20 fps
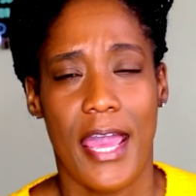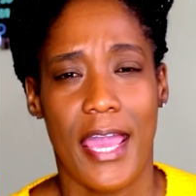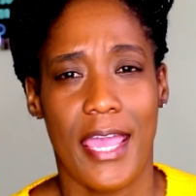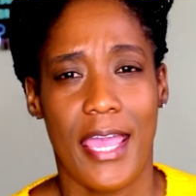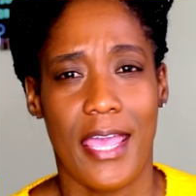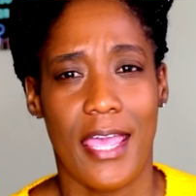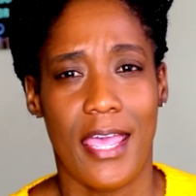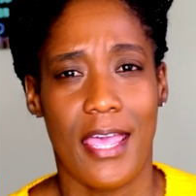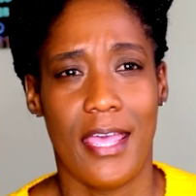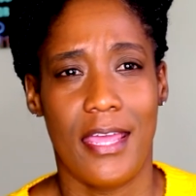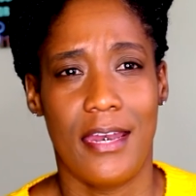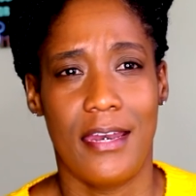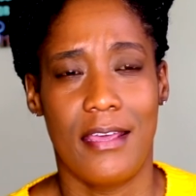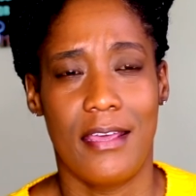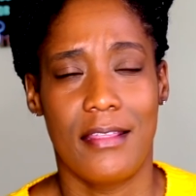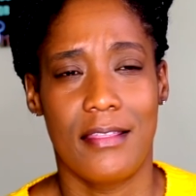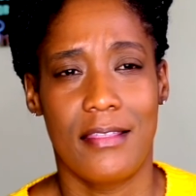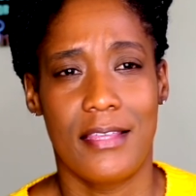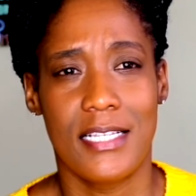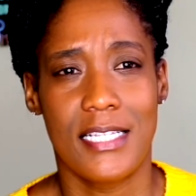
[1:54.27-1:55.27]

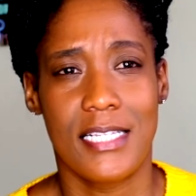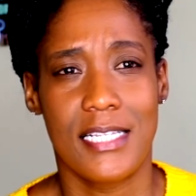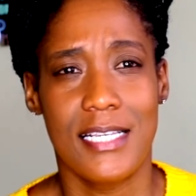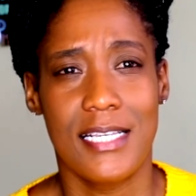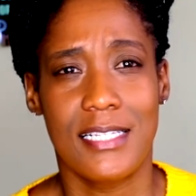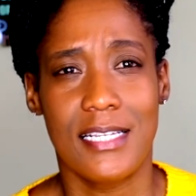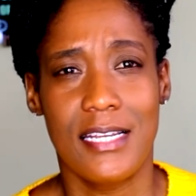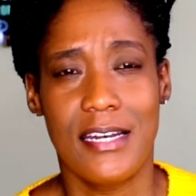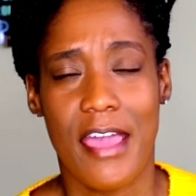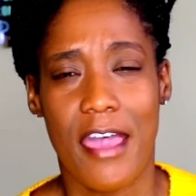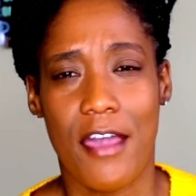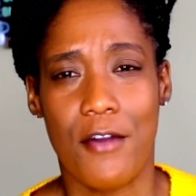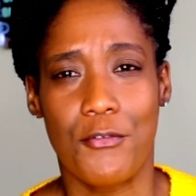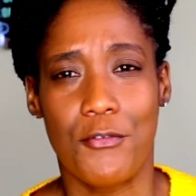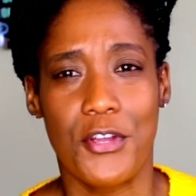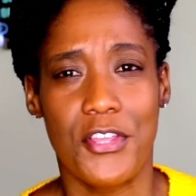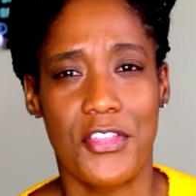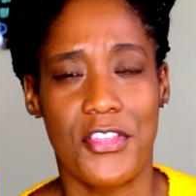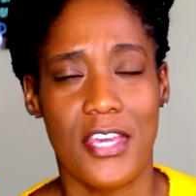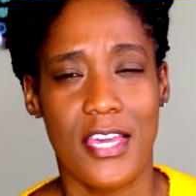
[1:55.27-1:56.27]
And this isn't
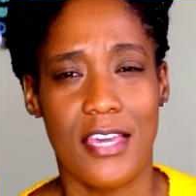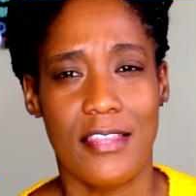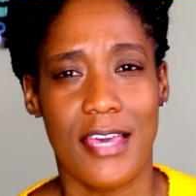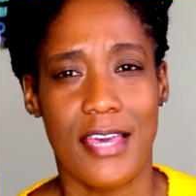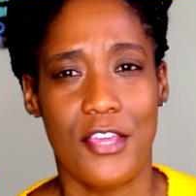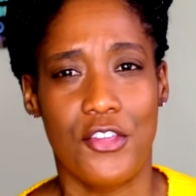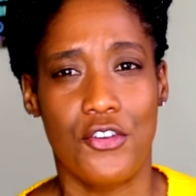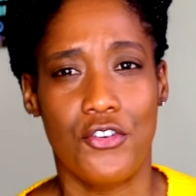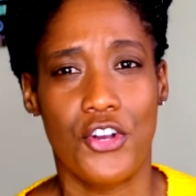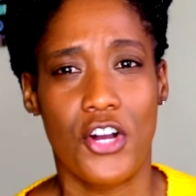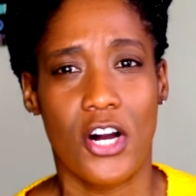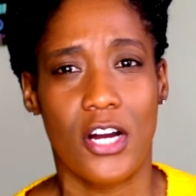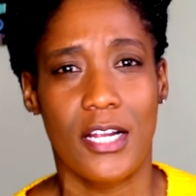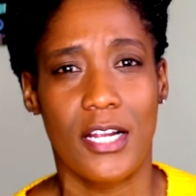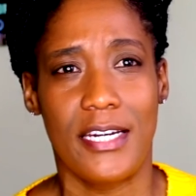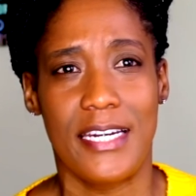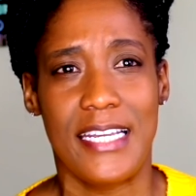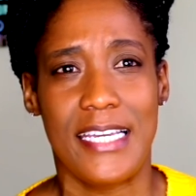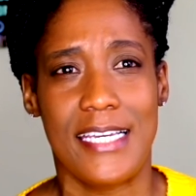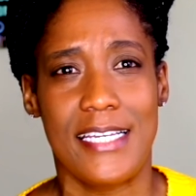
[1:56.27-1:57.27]
everything that you're
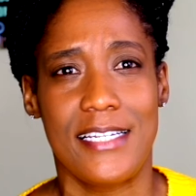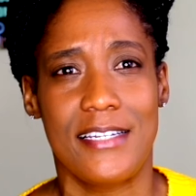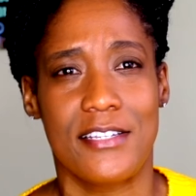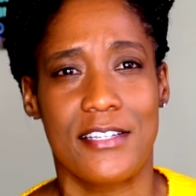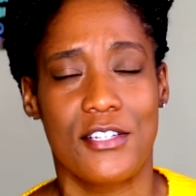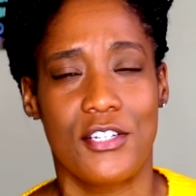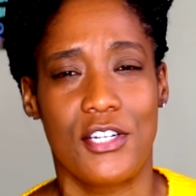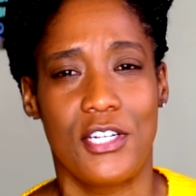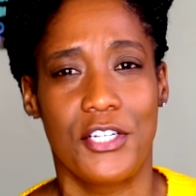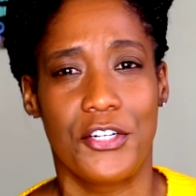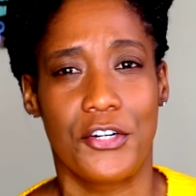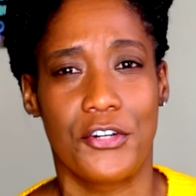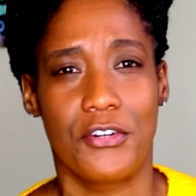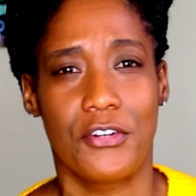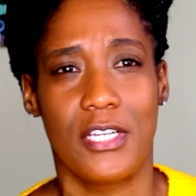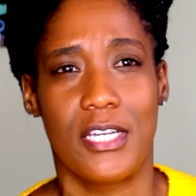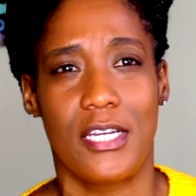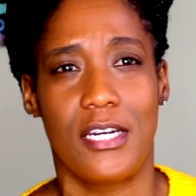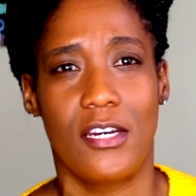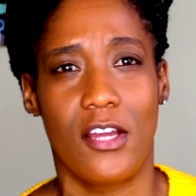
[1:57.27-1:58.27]
gonna need to
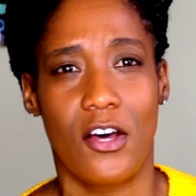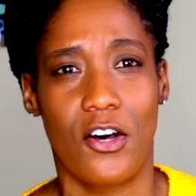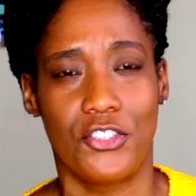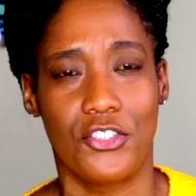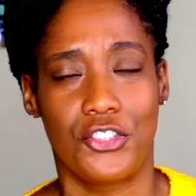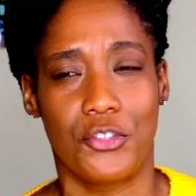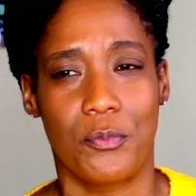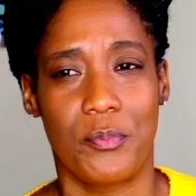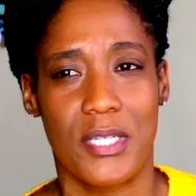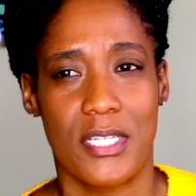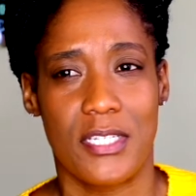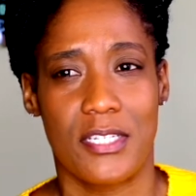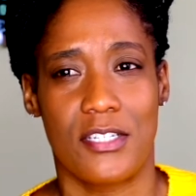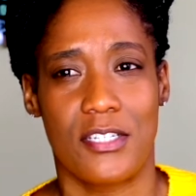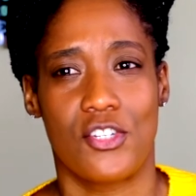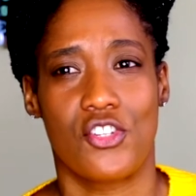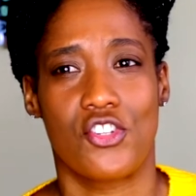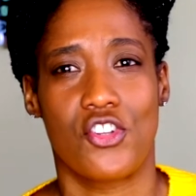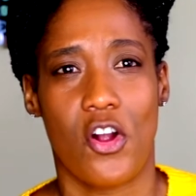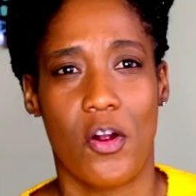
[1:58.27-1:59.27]
literally launch your
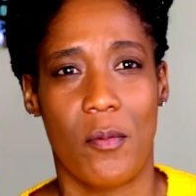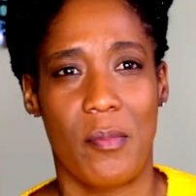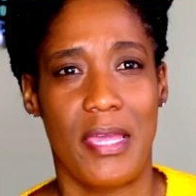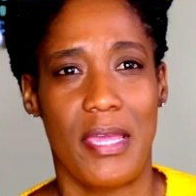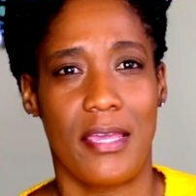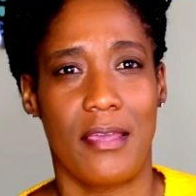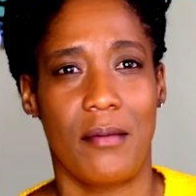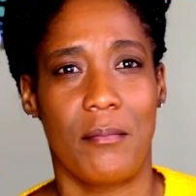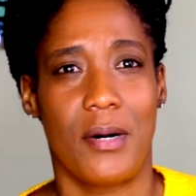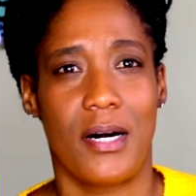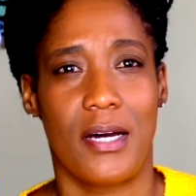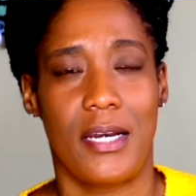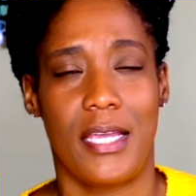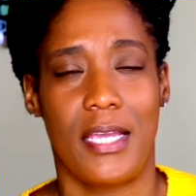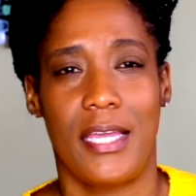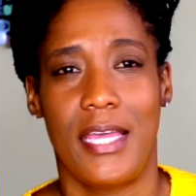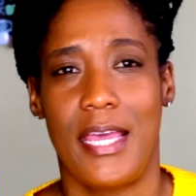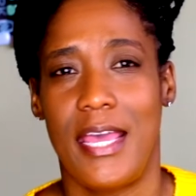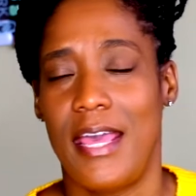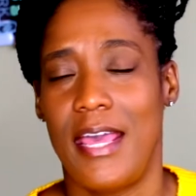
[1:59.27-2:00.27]
business, start making
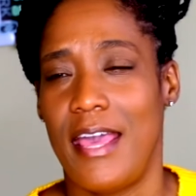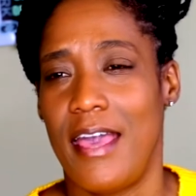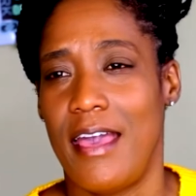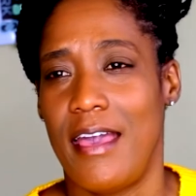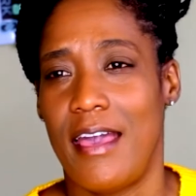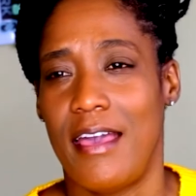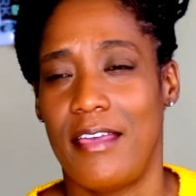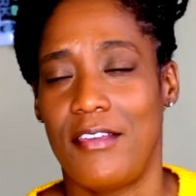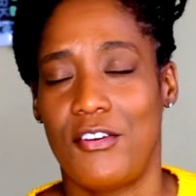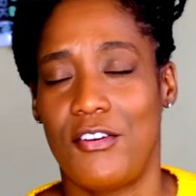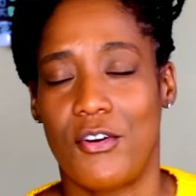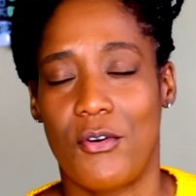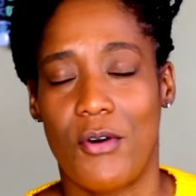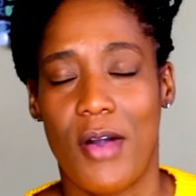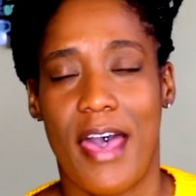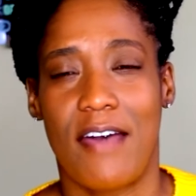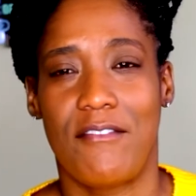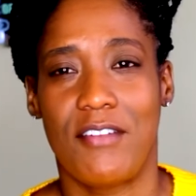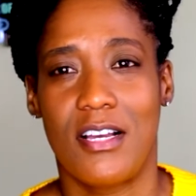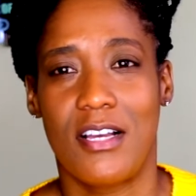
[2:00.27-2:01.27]
money, you know,
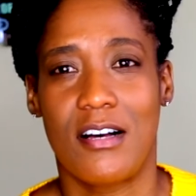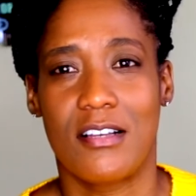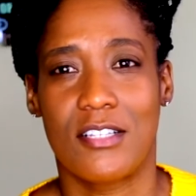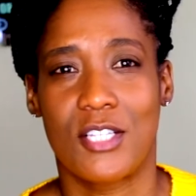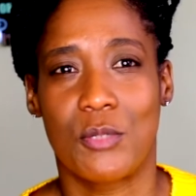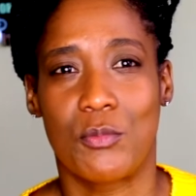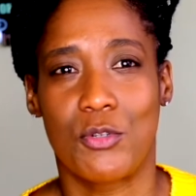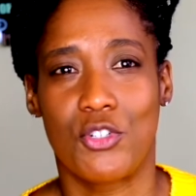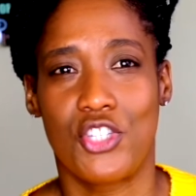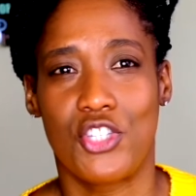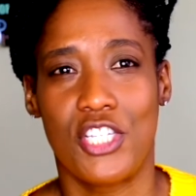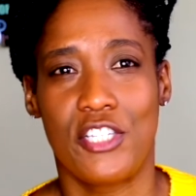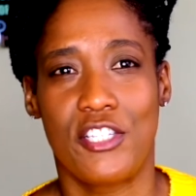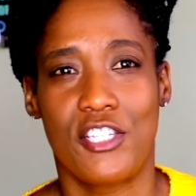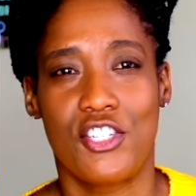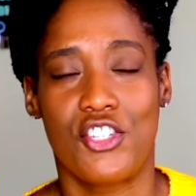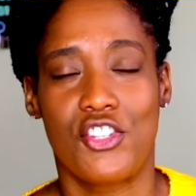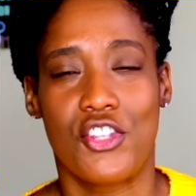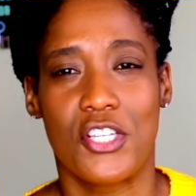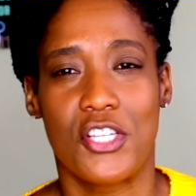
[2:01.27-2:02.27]
having customers. This
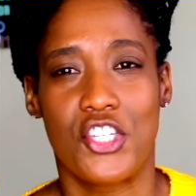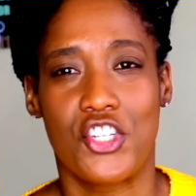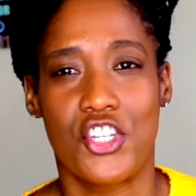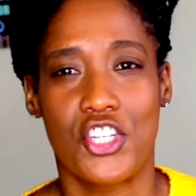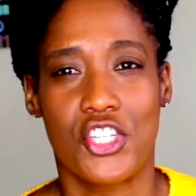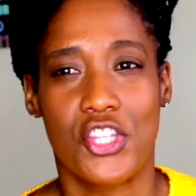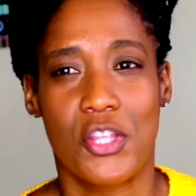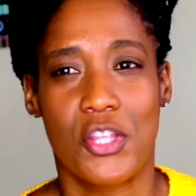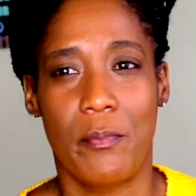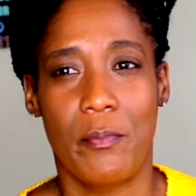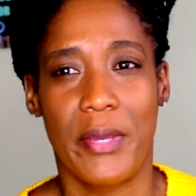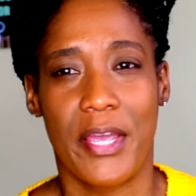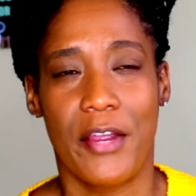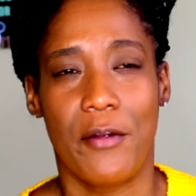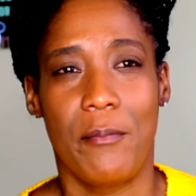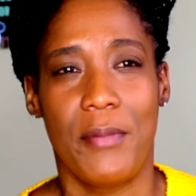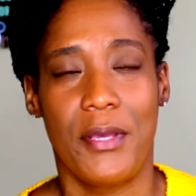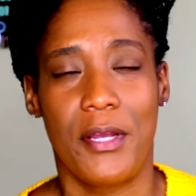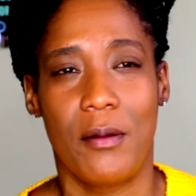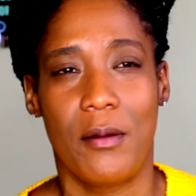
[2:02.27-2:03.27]
is just
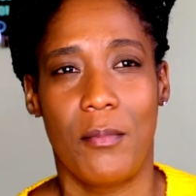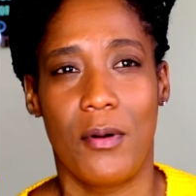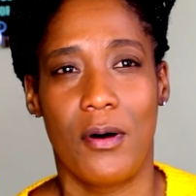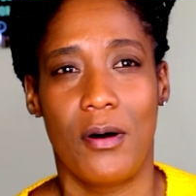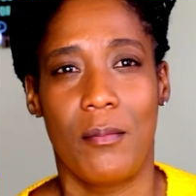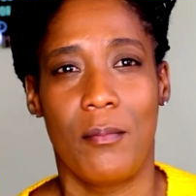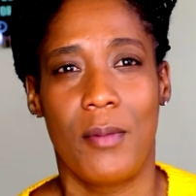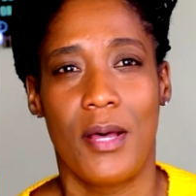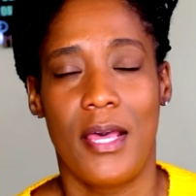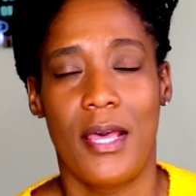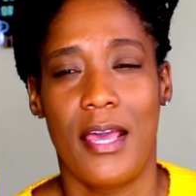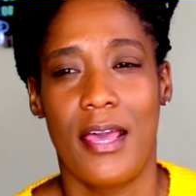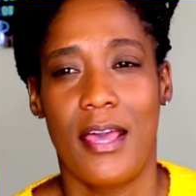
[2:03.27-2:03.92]
bare minimum.